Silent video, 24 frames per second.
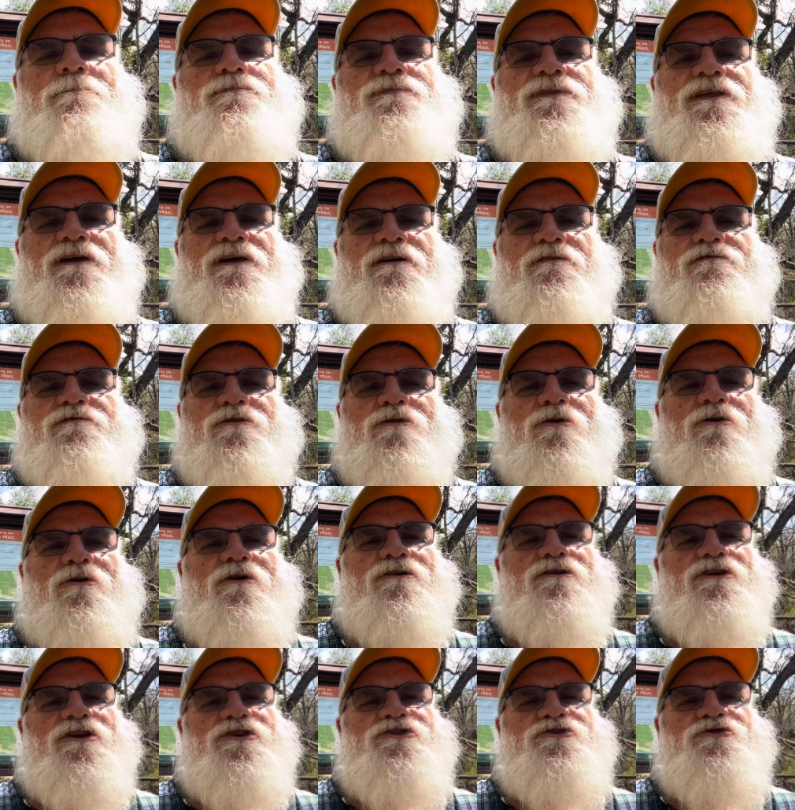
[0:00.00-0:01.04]
The
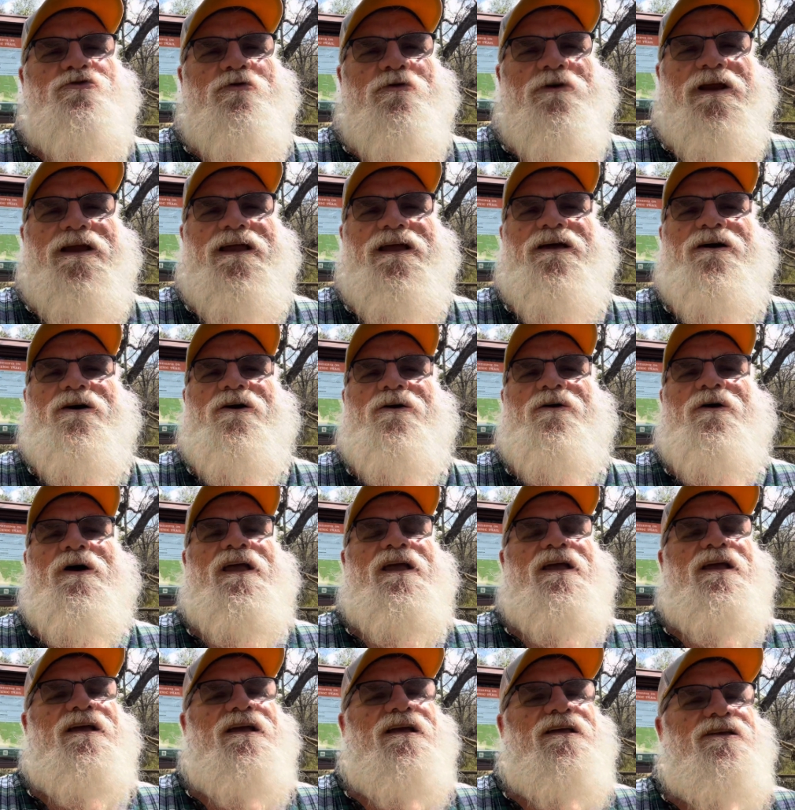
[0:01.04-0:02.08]
Florida Trail,
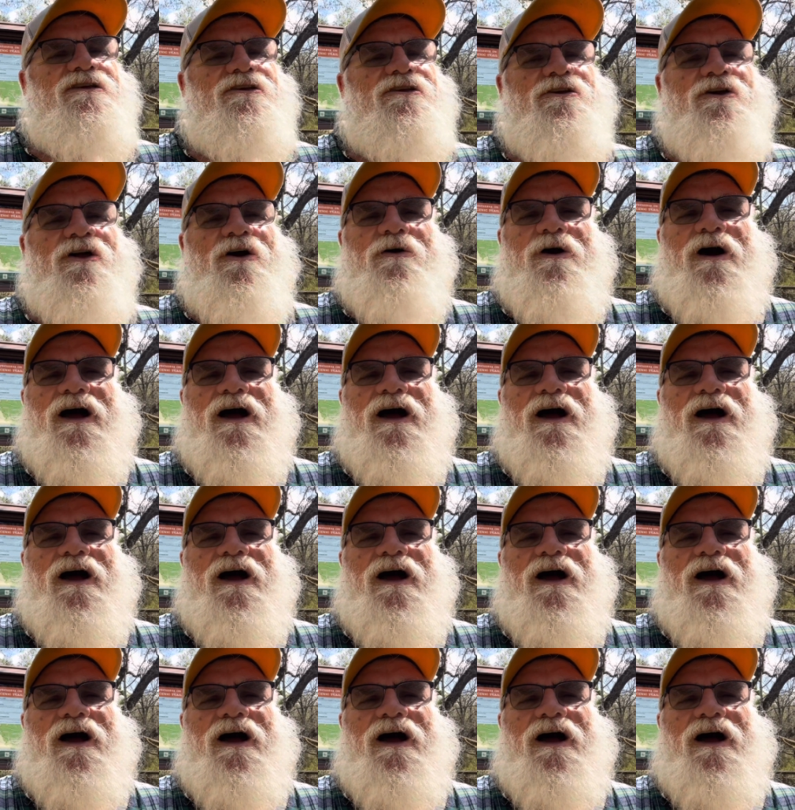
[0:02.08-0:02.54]
you know,